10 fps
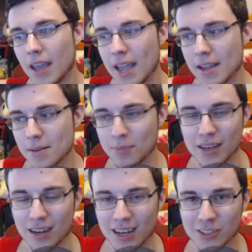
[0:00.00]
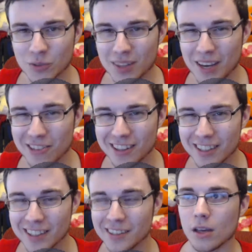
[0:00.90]
And be honest with
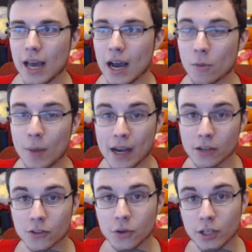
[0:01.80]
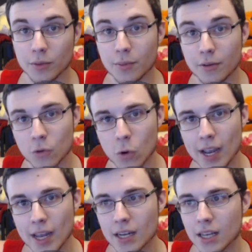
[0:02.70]
everything, how payouts are going to be
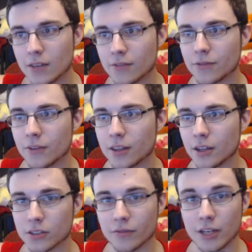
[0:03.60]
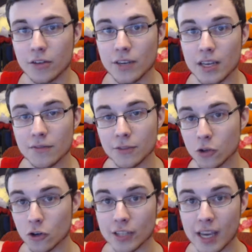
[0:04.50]
beforehand, if there's a venue fee, if
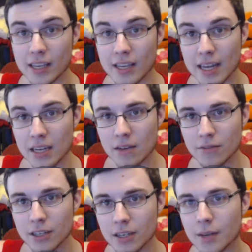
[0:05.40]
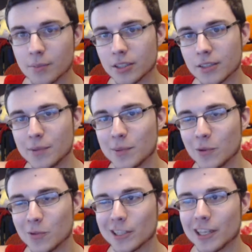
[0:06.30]
you're taking any of it. I believe
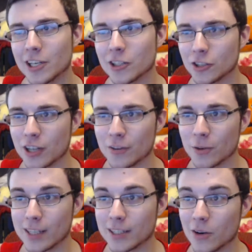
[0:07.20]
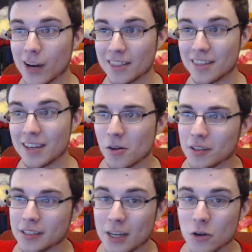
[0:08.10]
people should have the right to know. I think
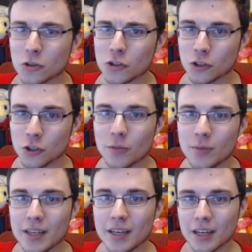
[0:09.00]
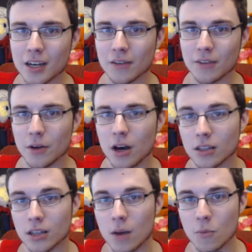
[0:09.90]
TOs should be getting a cut of it a
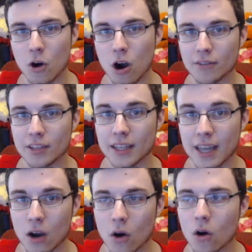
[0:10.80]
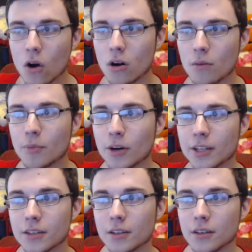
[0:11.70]
lot more often than they are,
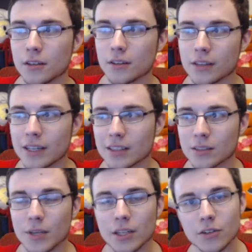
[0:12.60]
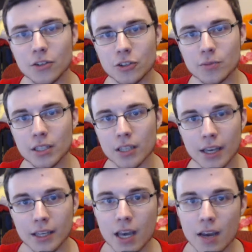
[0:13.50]
but that doesn't mean you should be
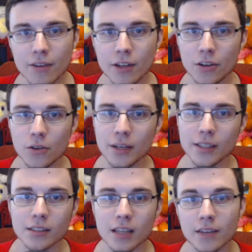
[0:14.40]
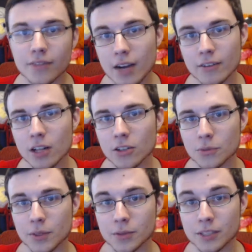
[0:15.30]
like, yeah, venue is like $5
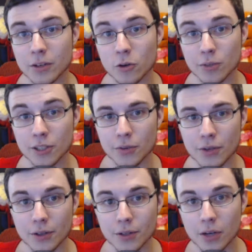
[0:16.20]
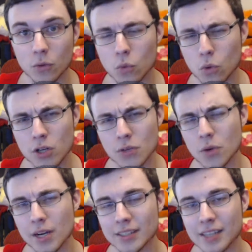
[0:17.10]
when it was like normally $3, and they're like,
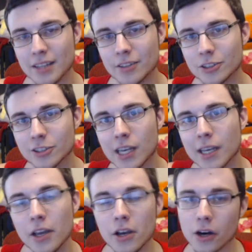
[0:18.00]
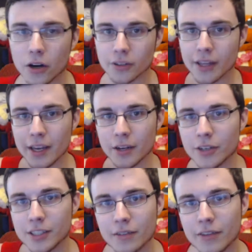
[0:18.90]
why is that? And you're just like, oh, they
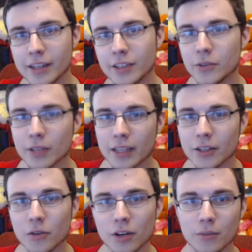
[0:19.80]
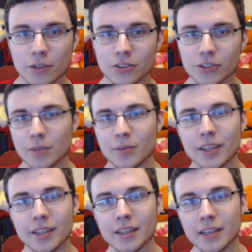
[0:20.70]
increased the venue, like low numbers or
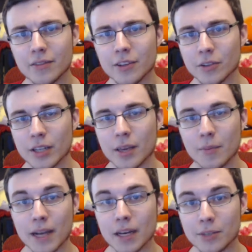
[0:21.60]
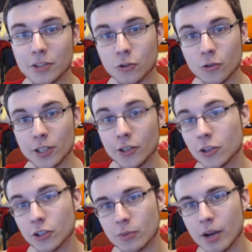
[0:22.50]
something, even though like it might not be true and you're
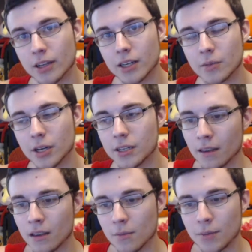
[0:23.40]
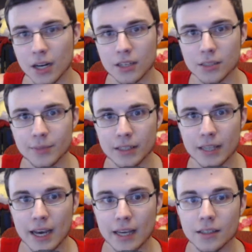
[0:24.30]
just pocketing money. Be honest about
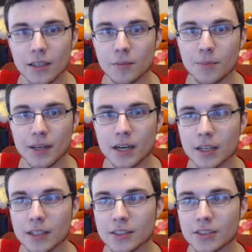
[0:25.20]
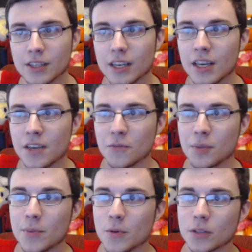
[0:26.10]
that. Be honest if
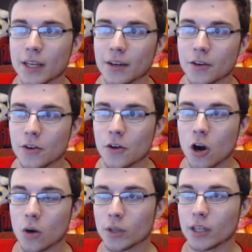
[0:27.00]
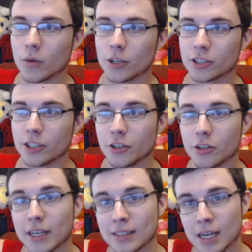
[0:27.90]
people like are really questioning your
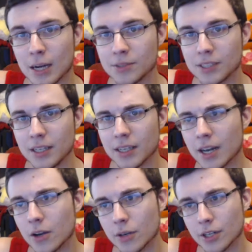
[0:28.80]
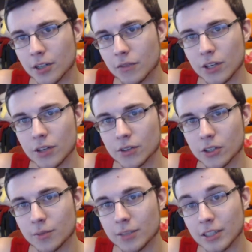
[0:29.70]
like top seating. I know in another video I
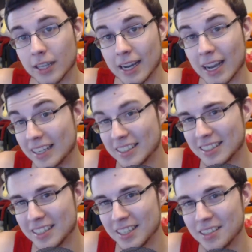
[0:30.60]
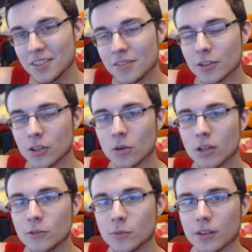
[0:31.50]
talked about like hiding seating for lower
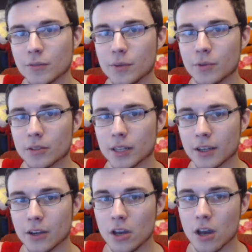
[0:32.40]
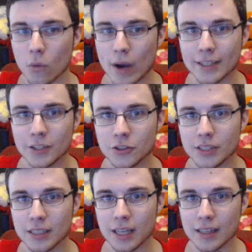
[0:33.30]
levels, but if people are like, why did you
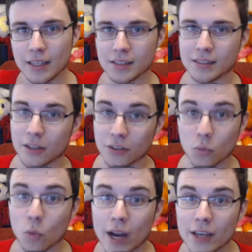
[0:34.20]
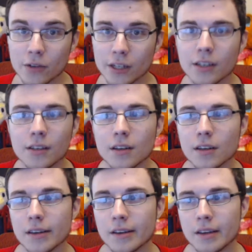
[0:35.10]
seed like this? Tell them why you did,
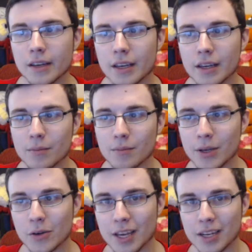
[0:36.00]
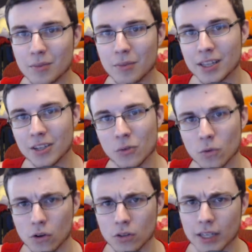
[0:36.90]
and be okay to admit that you're wrong.